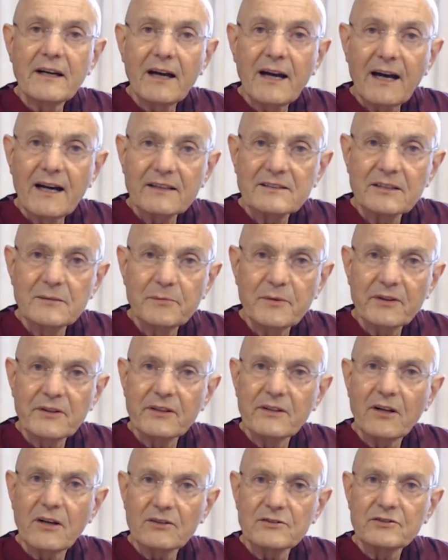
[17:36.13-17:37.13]
asked the
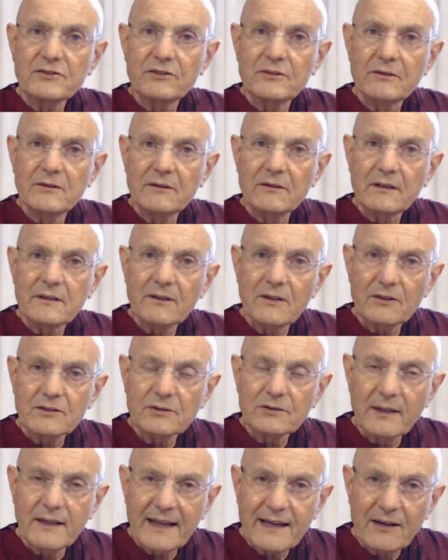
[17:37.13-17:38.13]
Buddha not to
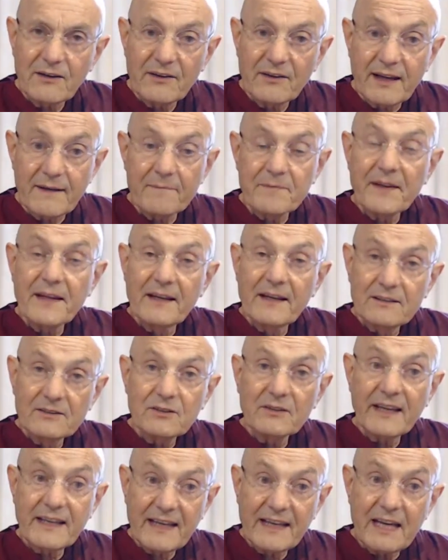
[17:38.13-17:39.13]
allow that.
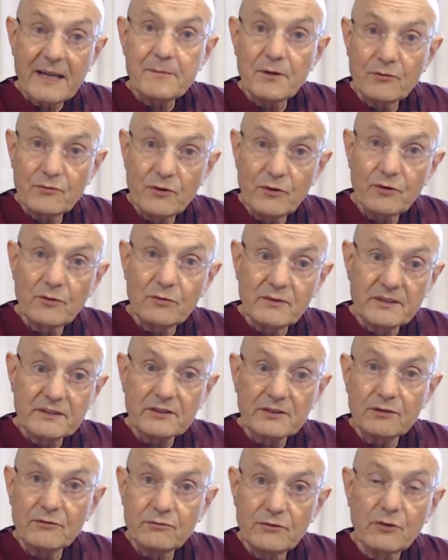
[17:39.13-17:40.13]
So there came a rule.
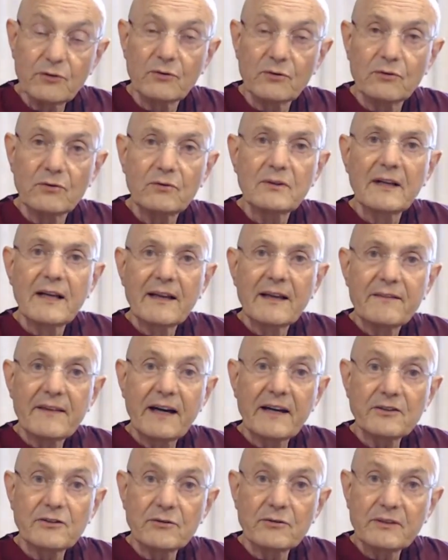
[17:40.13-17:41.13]
There's a rule
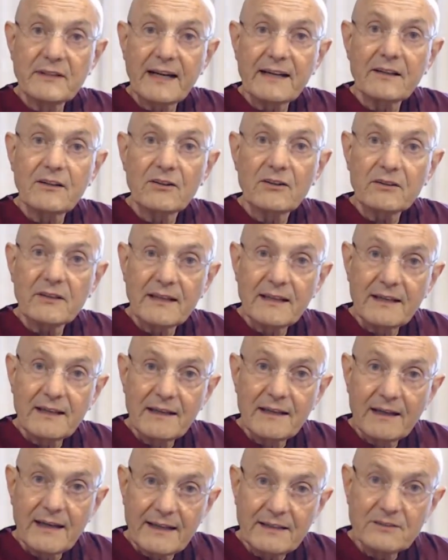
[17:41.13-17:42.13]
that you cannot
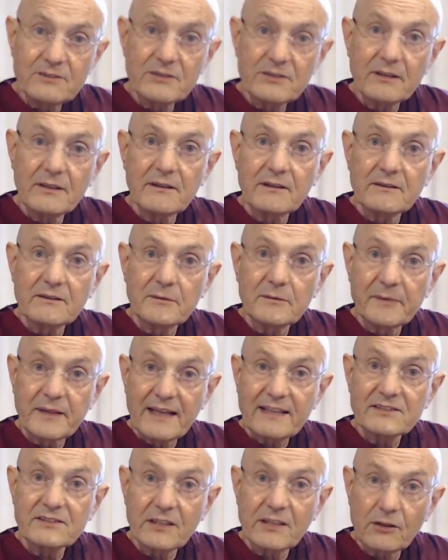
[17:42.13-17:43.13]
enter the
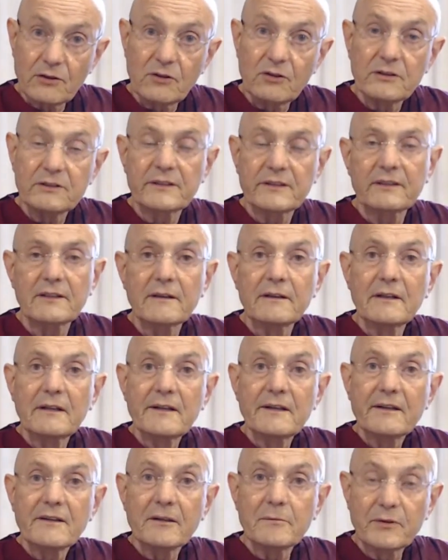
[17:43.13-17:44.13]
monastic order,
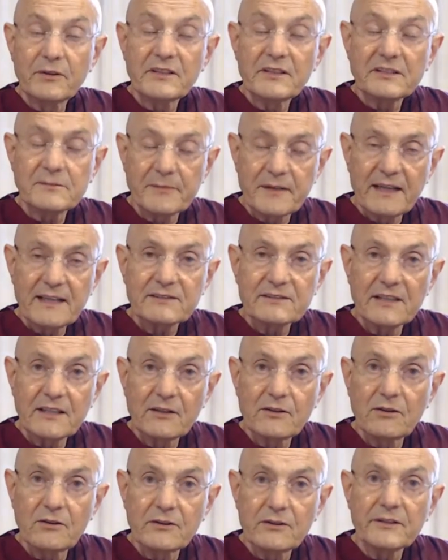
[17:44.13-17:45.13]
the Buddhist
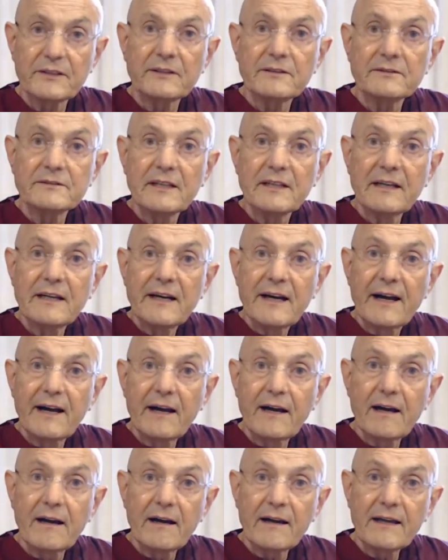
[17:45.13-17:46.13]
monastic orders,
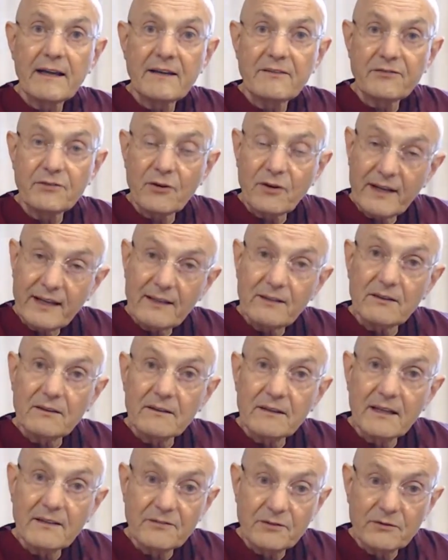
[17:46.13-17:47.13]
if you're
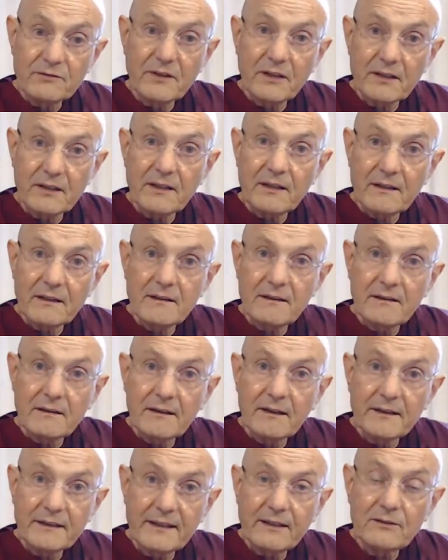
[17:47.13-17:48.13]
ill, if you've got
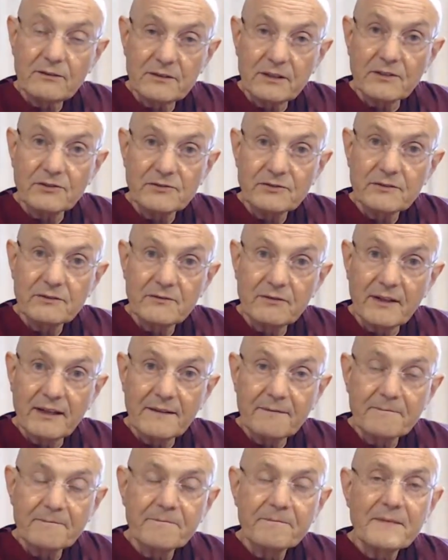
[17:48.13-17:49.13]
an illness,
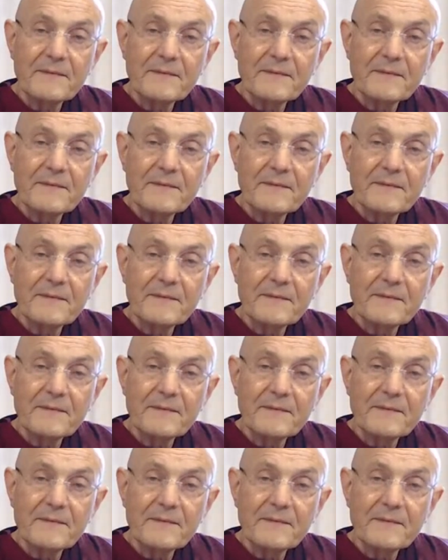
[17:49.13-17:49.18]
right?